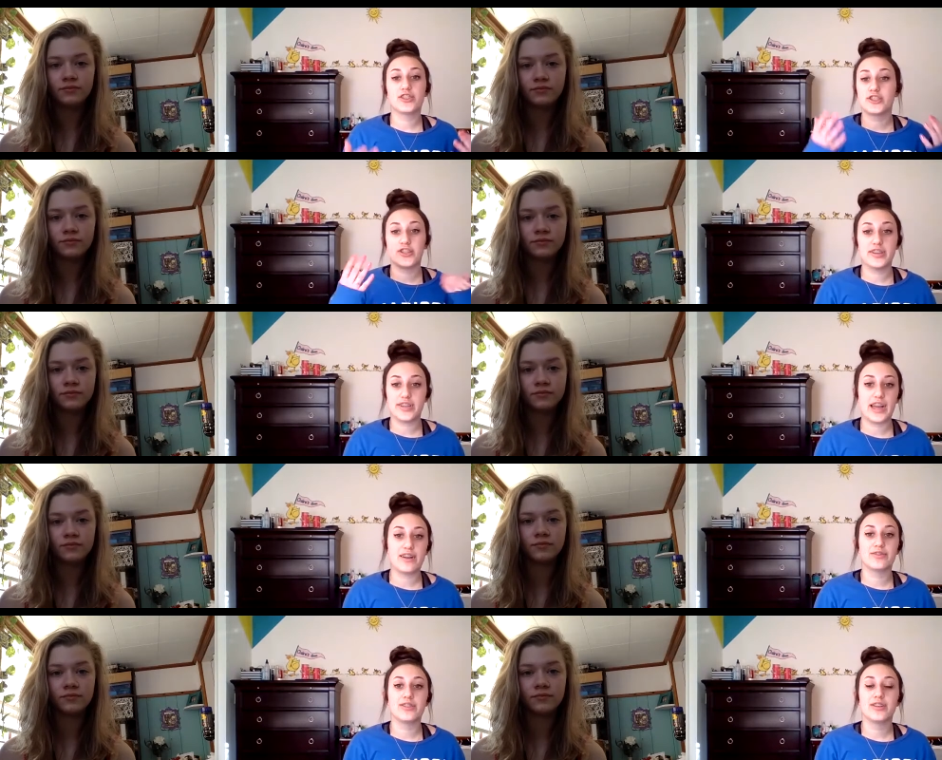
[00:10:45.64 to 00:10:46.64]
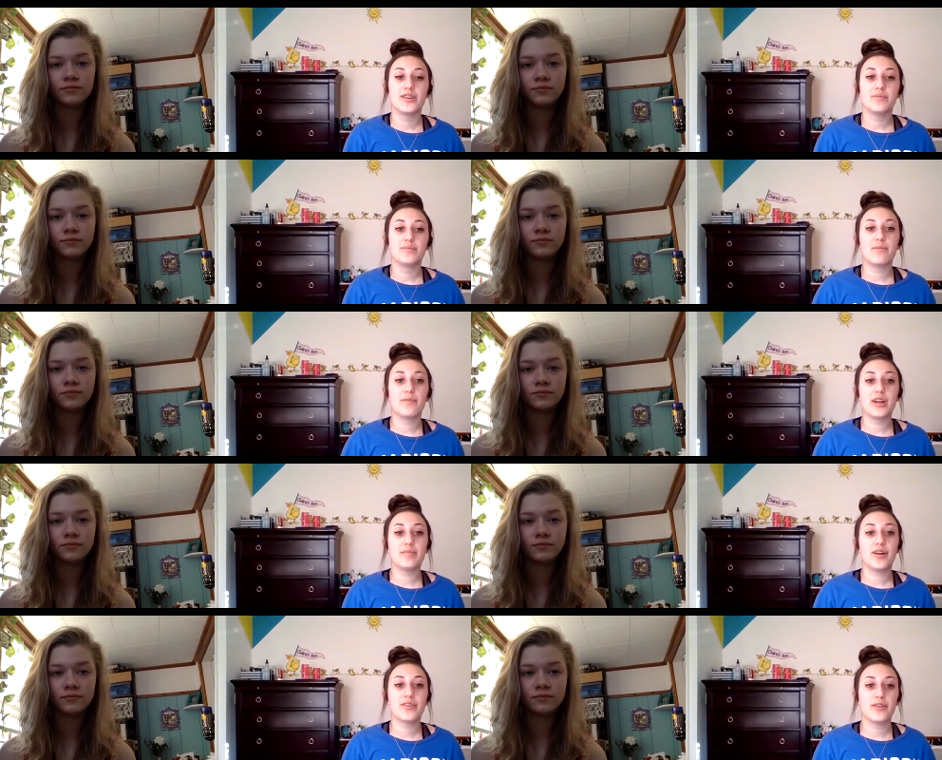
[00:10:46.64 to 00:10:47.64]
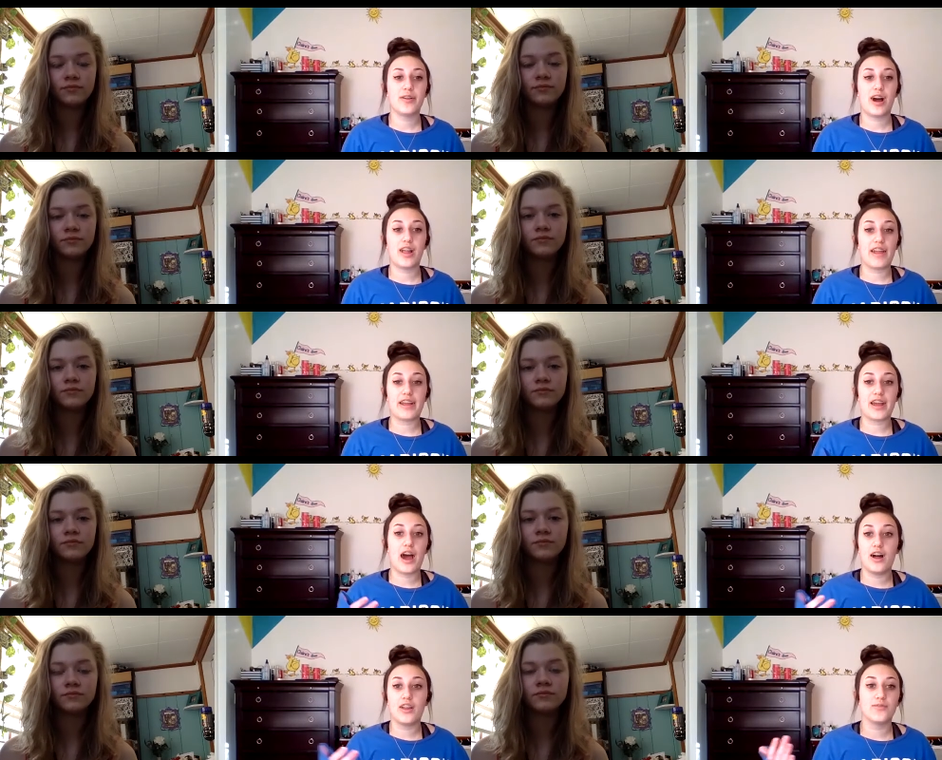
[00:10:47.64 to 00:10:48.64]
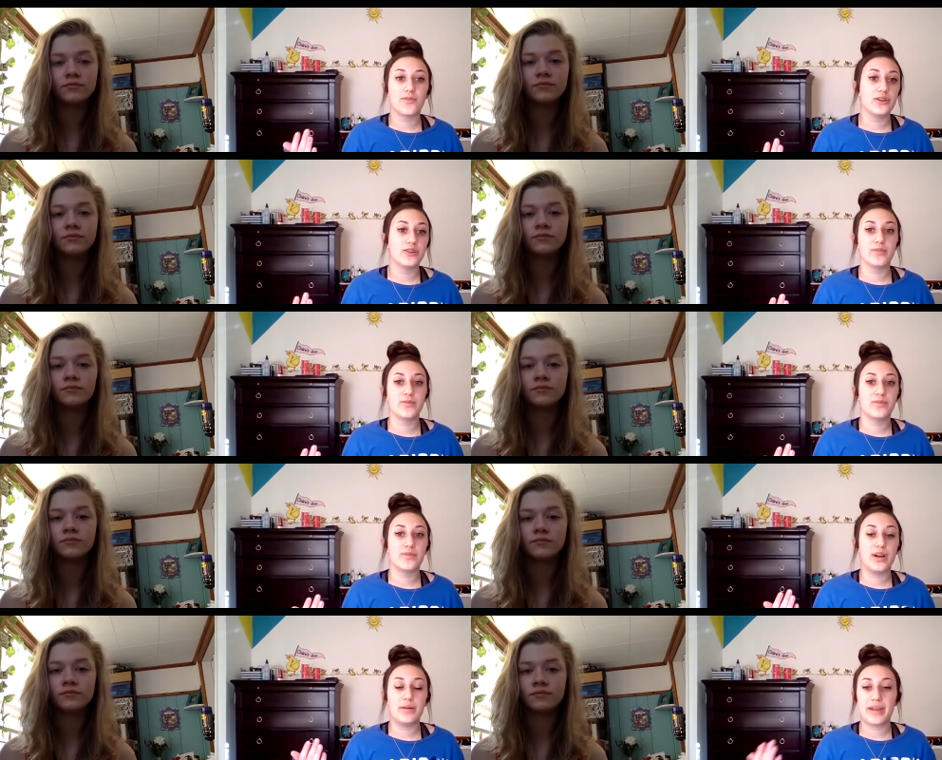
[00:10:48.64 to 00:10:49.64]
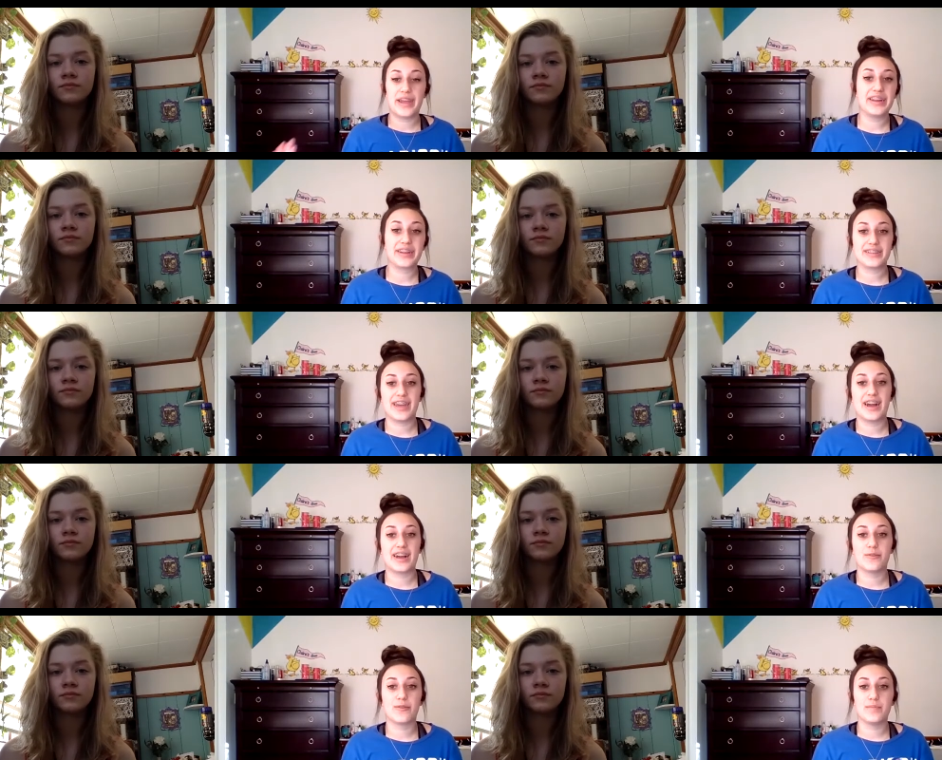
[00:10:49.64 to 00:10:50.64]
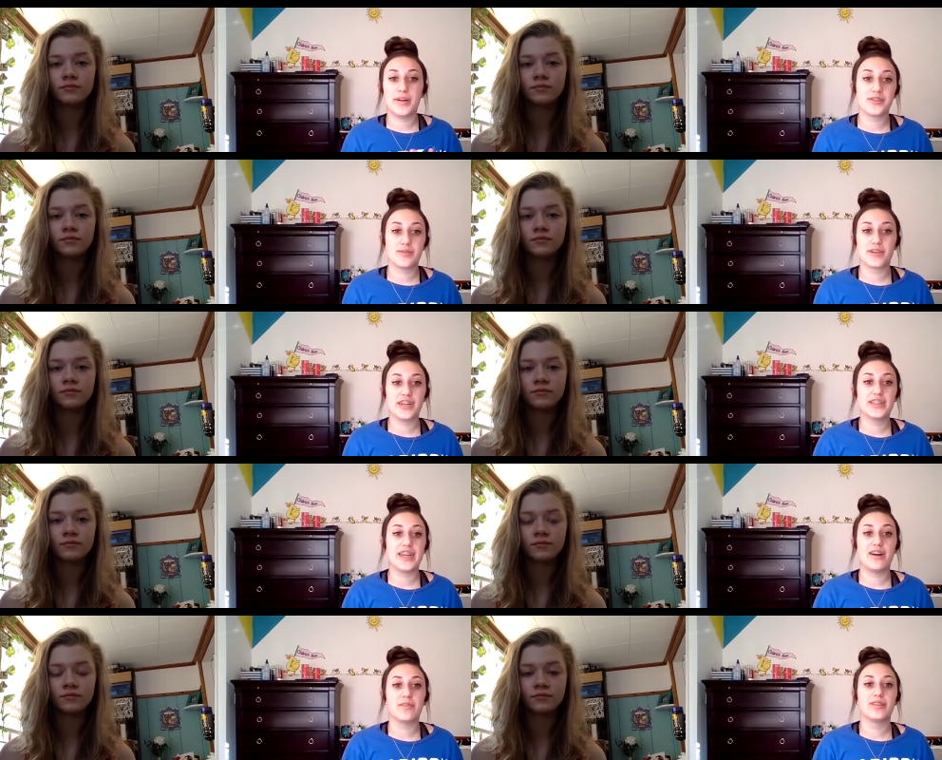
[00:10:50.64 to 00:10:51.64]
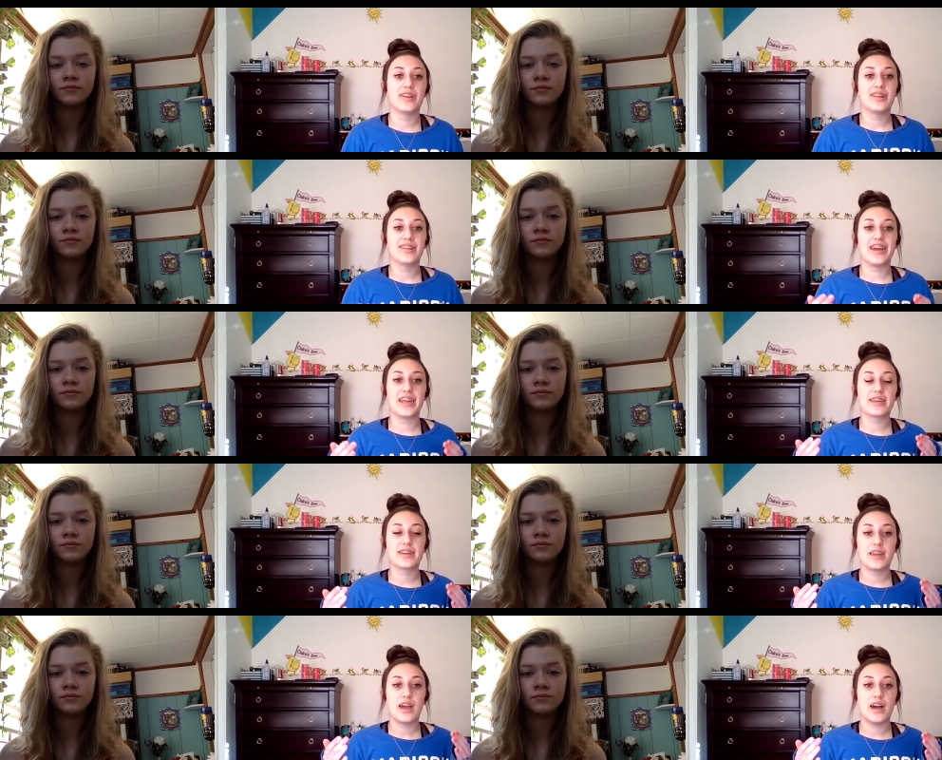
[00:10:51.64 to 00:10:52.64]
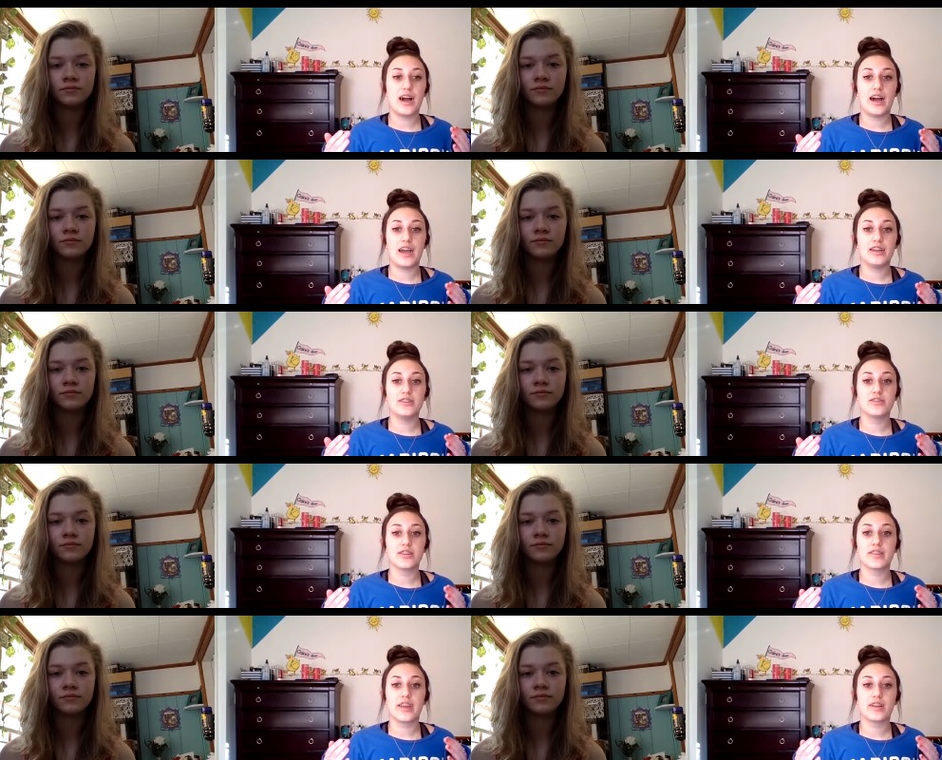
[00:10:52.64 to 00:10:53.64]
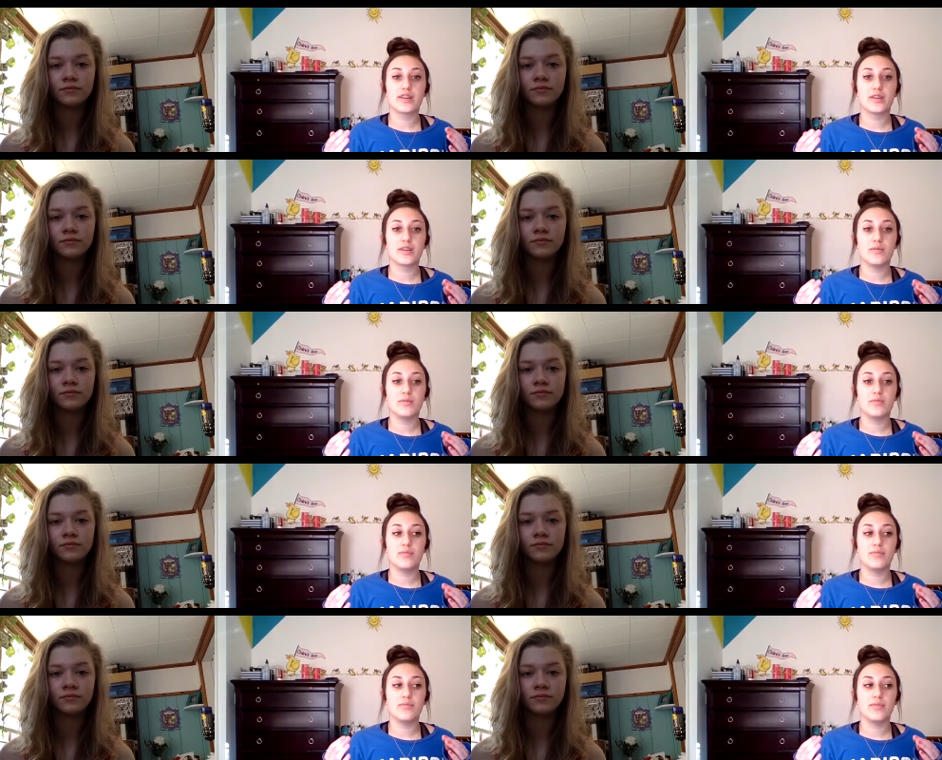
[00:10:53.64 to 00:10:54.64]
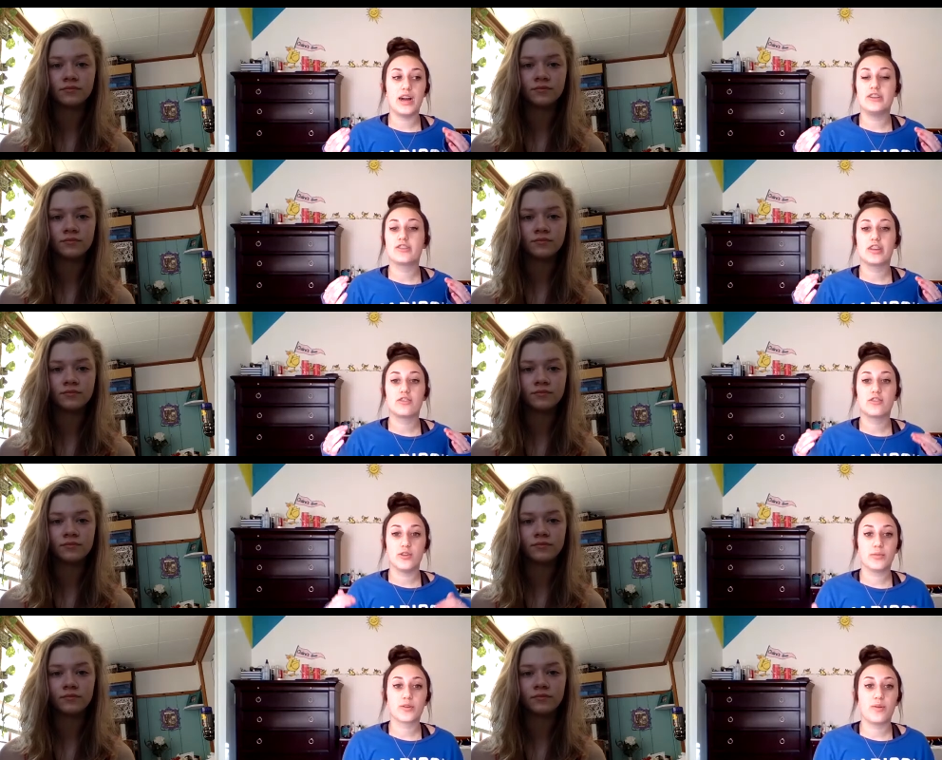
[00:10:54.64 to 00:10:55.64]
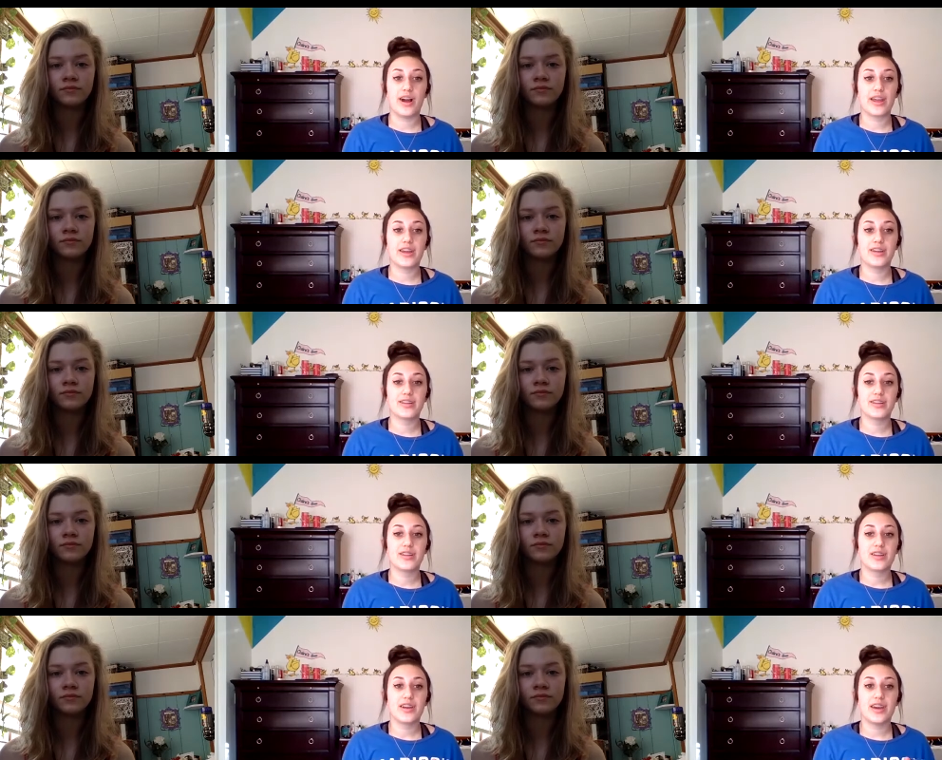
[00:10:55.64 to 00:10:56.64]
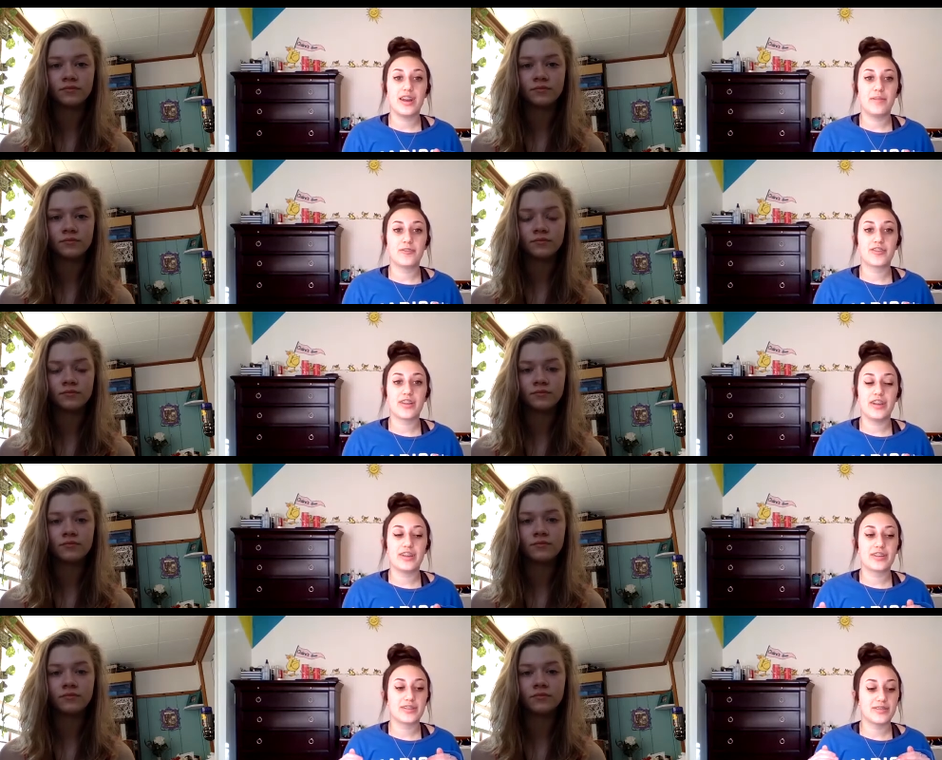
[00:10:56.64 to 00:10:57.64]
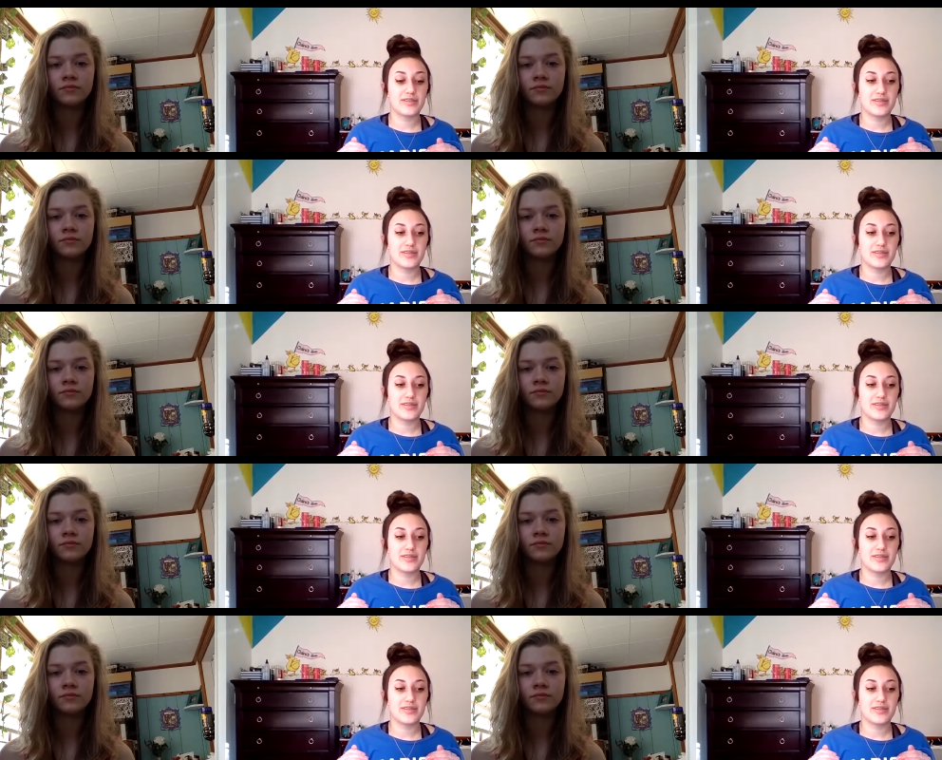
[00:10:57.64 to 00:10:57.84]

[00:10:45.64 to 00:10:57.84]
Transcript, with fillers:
Speaker 1: shut down. But when I'm also like on the verge of a panic attack or mental breakdown, like I just like, I just get super quiet and I'm just like,